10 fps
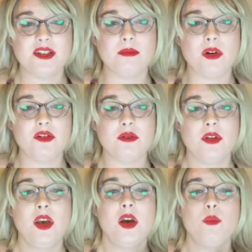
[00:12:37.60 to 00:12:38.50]
as a
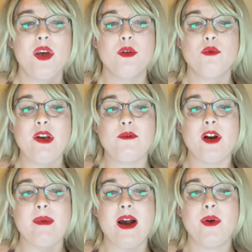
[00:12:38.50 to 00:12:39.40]
model, we can
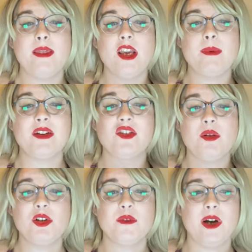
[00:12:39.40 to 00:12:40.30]
reframe how we think about
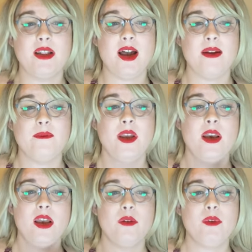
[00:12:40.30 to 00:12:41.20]
so much of our life
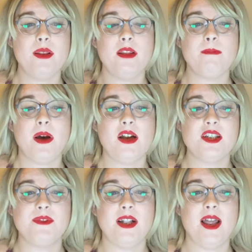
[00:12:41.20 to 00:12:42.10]
and rethink the
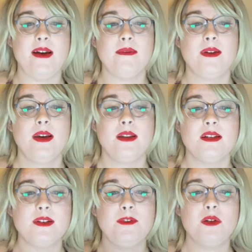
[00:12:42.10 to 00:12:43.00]
parts of our life
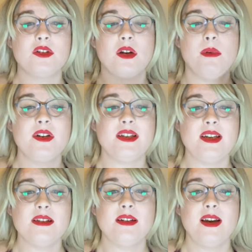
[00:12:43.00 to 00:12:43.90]
that are viewed as
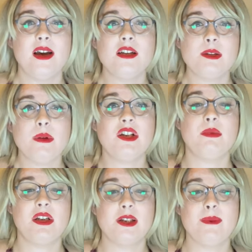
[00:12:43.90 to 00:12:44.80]
commodities and
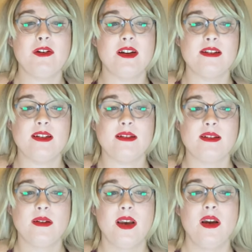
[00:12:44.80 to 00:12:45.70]
disposable
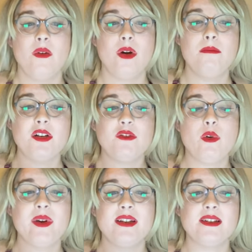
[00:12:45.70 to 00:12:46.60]
experiences, when much of
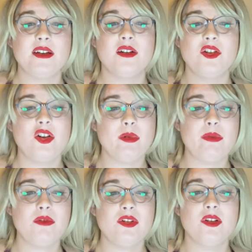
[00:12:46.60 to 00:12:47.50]
what we consider
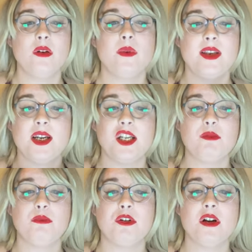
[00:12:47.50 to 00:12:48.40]
consumables, whether
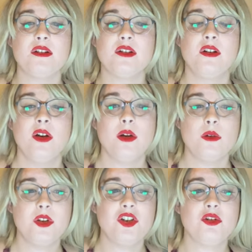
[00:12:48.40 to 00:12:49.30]
tangible products
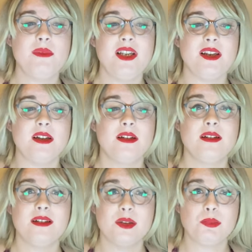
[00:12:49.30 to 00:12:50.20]
or digital media,
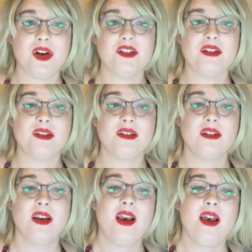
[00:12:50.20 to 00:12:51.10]
is
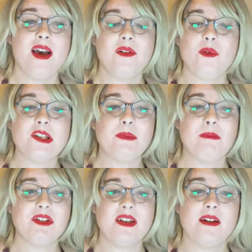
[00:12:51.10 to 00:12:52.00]
precious and ought to be
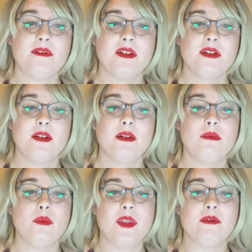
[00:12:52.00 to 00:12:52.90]
preserved
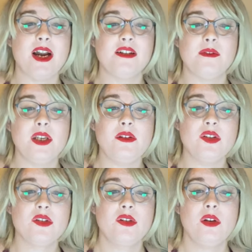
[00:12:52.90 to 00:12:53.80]
whether in active
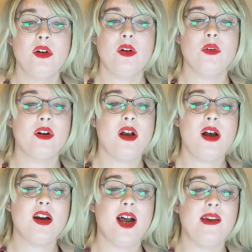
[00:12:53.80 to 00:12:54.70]
use or in
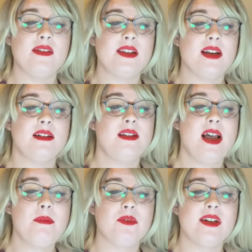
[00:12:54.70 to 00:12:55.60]
archives like
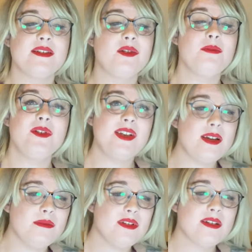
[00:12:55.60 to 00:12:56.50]
libraries or
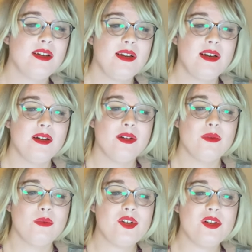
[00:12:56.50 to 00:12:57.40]
museums.
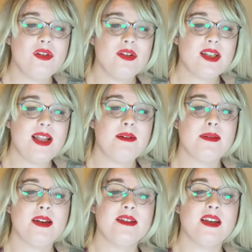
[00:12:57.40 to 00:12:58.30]
We should not allow the
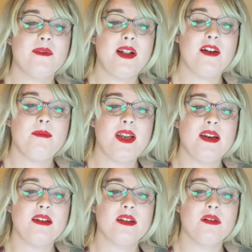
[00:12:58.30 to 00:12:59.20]
things that give our life
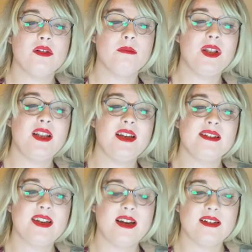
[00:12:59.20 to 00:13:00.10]
meaning to go completely
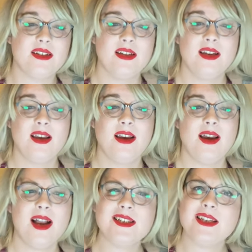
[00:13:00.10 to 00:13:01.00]
extinct.
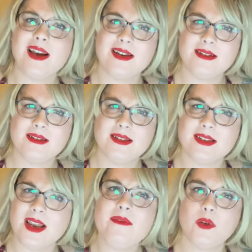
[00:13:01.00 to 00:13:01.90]
Hashtag
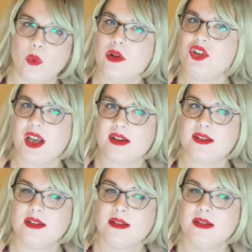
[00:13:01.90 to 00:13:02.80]
save the
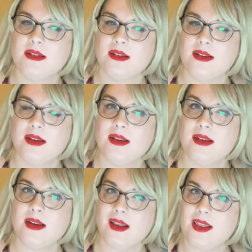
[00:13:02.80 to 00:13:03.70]
Wojaks.
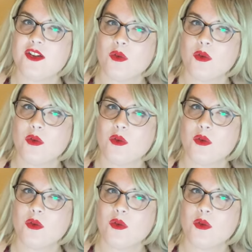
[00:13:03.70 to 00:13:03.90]
And thanks